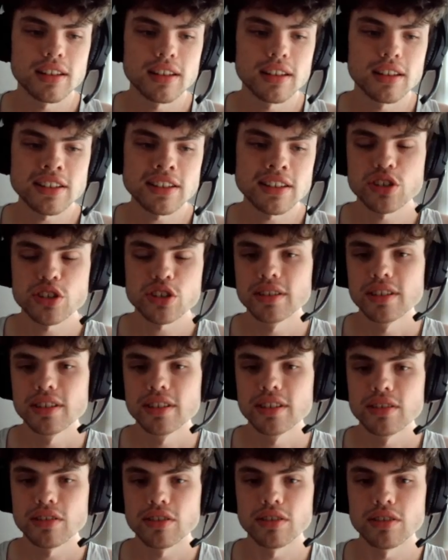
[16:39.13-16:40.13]
last turn,
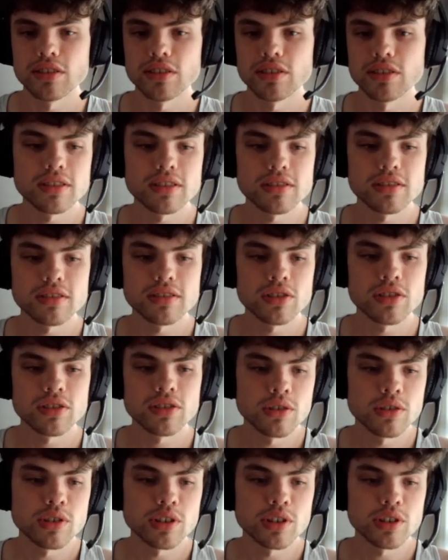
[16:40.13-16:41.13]
or
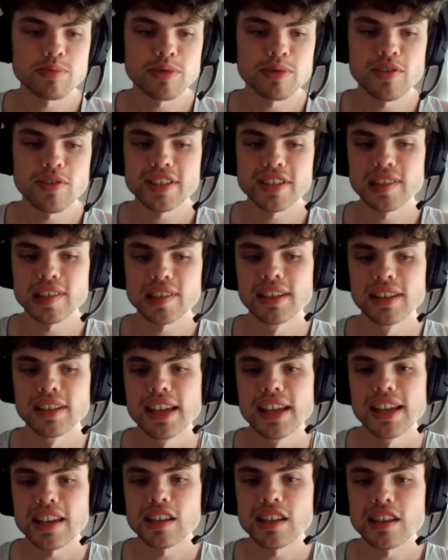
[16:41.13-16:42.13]
2 turns previously,
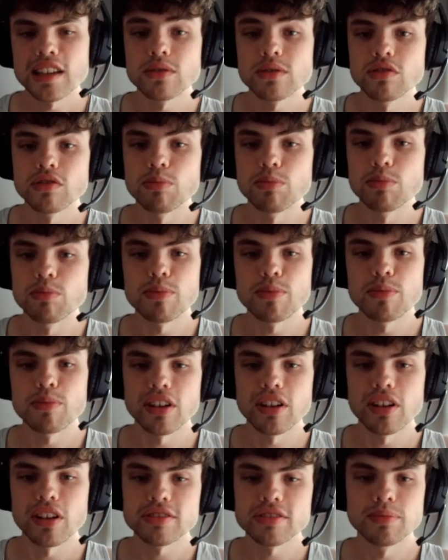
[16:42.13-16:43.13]
is to remove the Mare
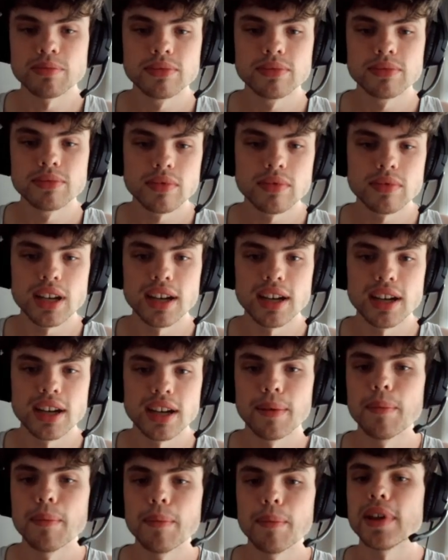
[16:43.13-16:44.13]
Nostrum.
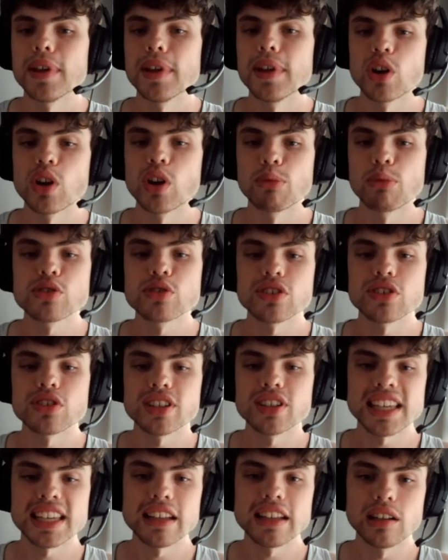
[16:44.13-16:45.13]
It would almost
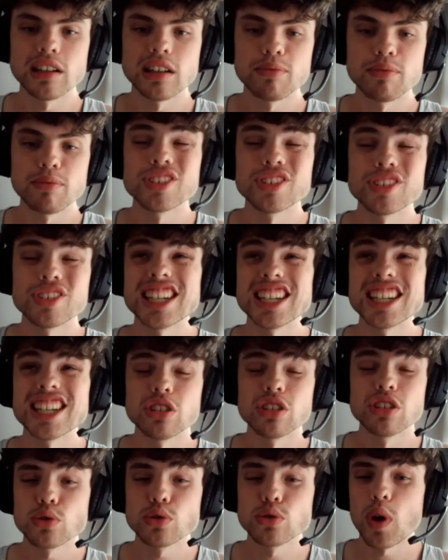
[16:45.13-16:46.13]
certainly heal him for an
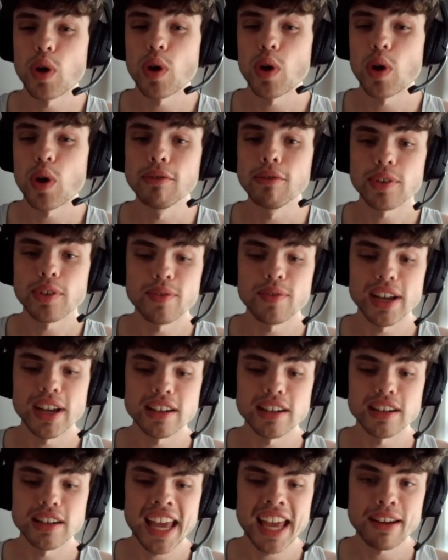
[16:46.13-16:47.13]
additional 12 if I
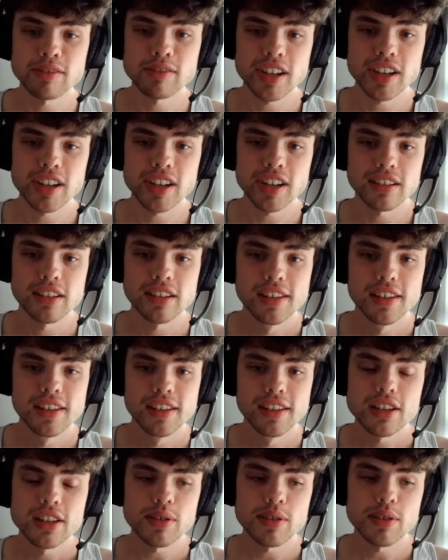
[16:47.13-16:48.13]
didn't half-track it.
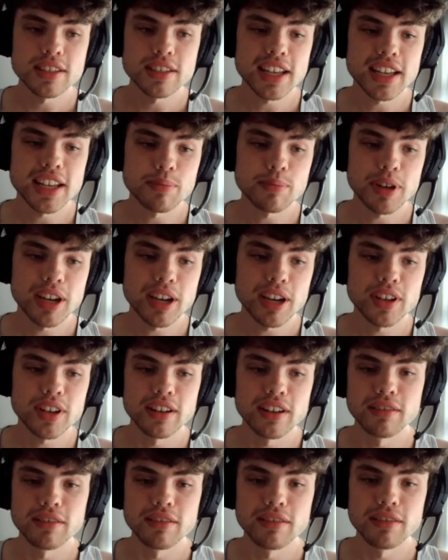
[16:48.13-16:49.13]
So he does get the benefit
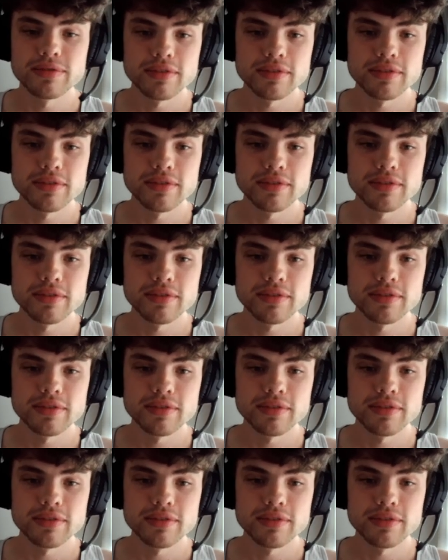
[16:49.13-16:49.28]
of